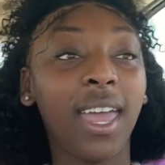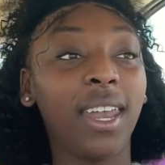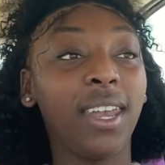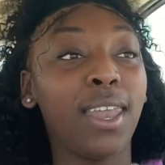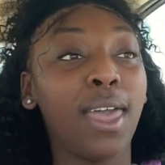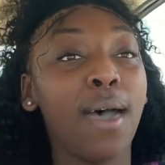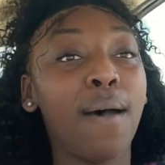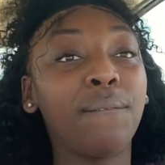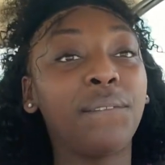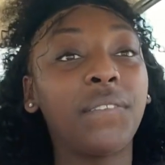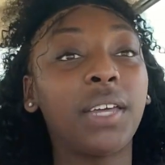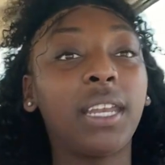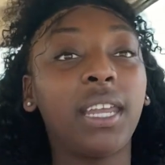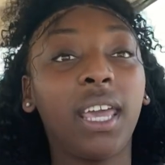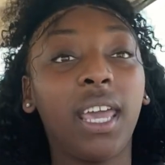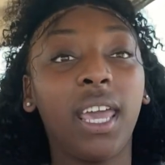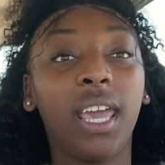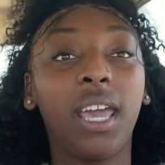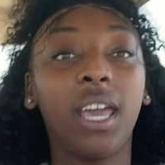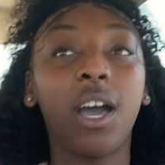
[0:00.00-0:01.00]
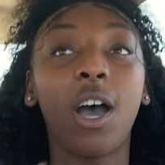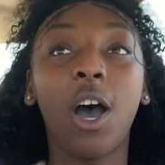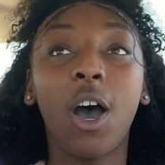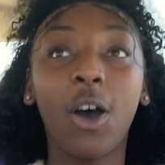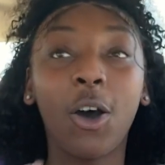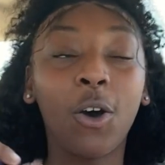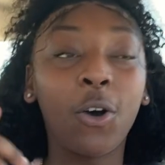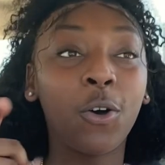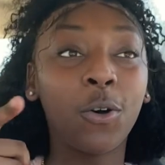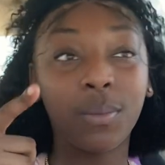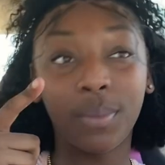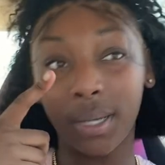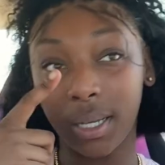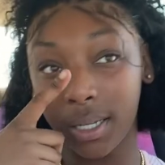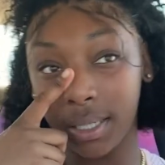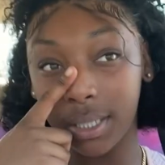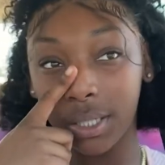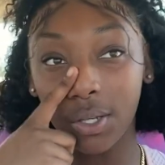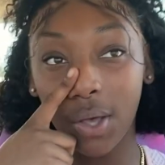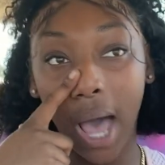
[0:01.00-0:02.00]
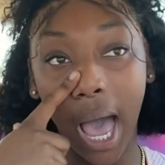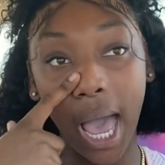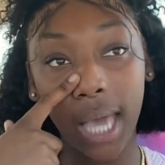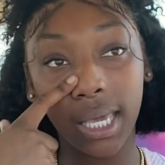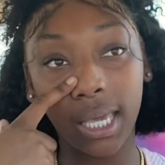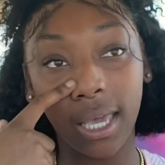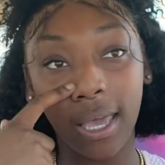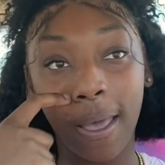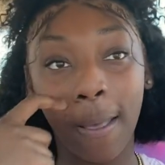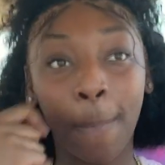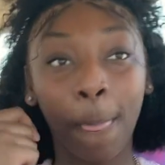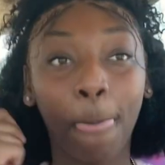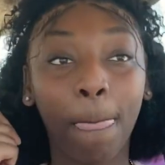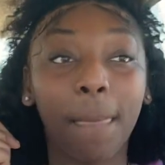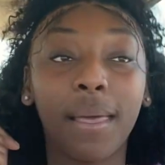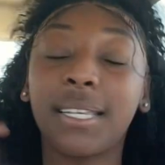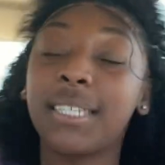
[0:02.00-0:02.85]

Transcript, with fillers: Now I'm finna head home so I can